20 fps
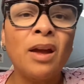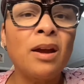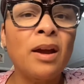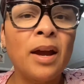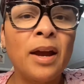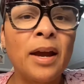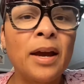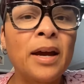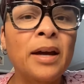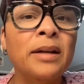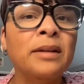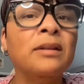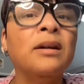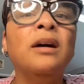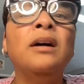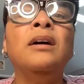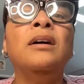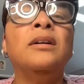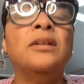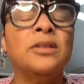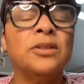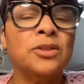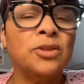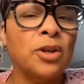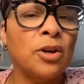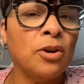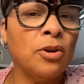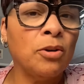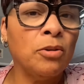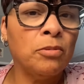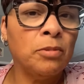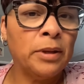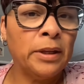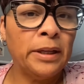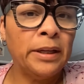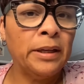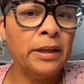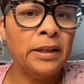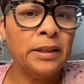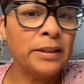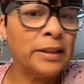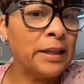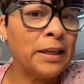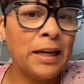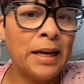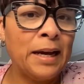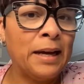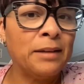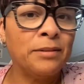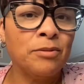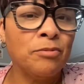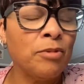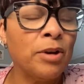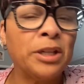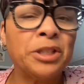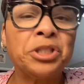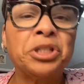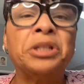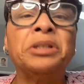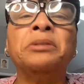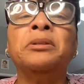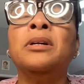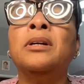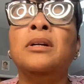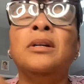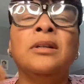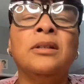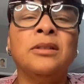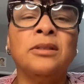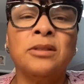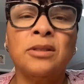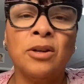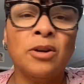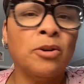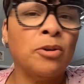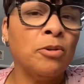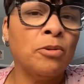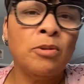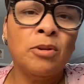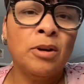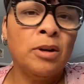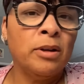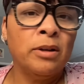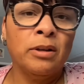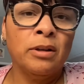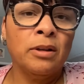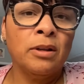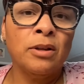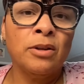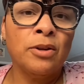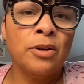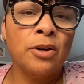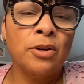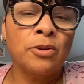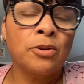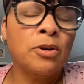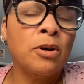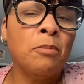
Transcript: and so he unalived the Russian. So you know,